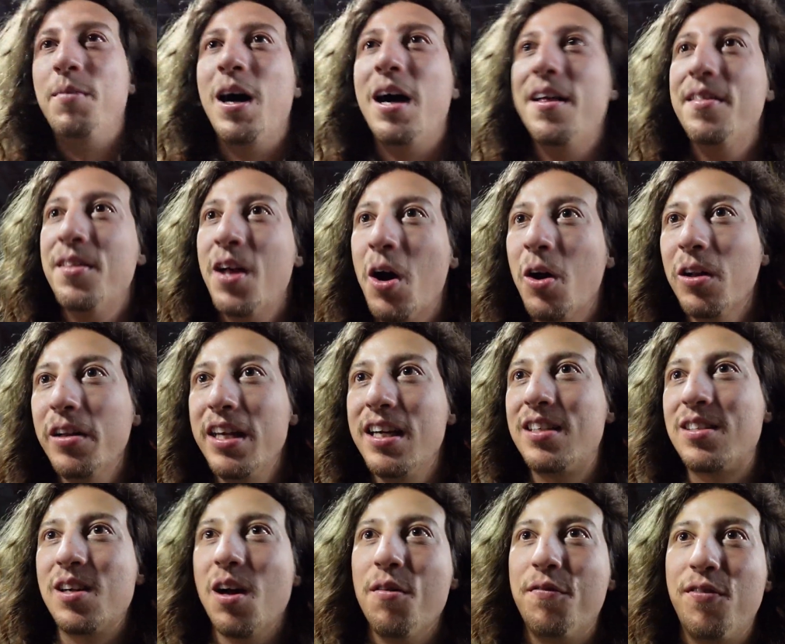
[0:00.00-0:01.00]
But no
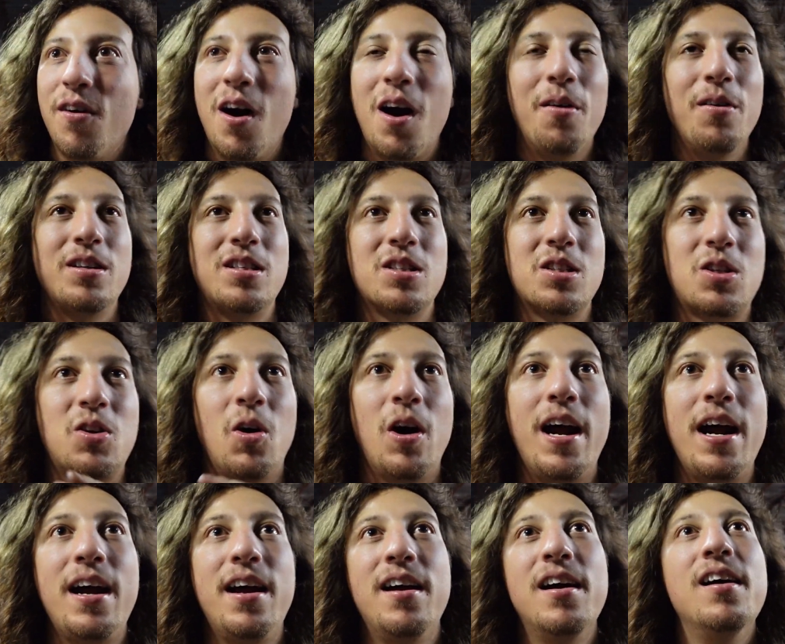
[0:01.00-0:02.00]
leaks so far, which is
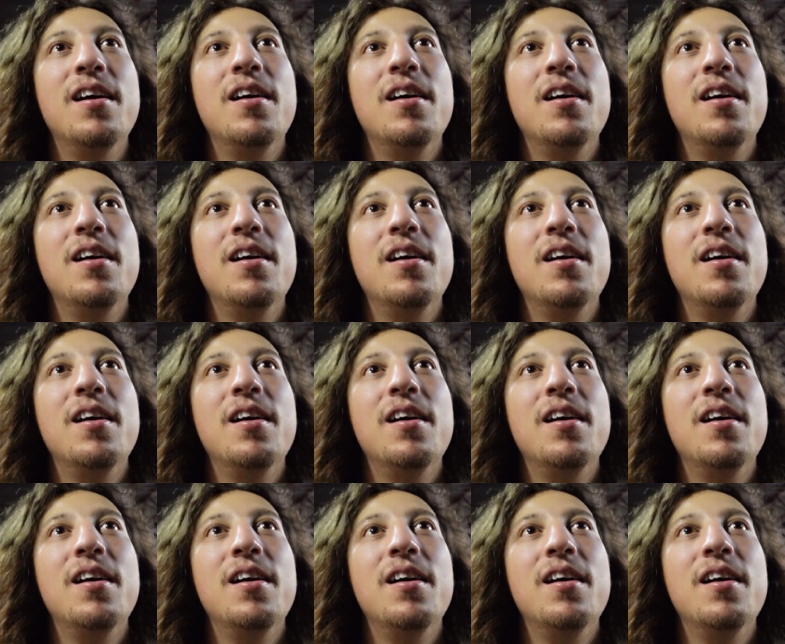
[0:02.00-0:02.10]
great.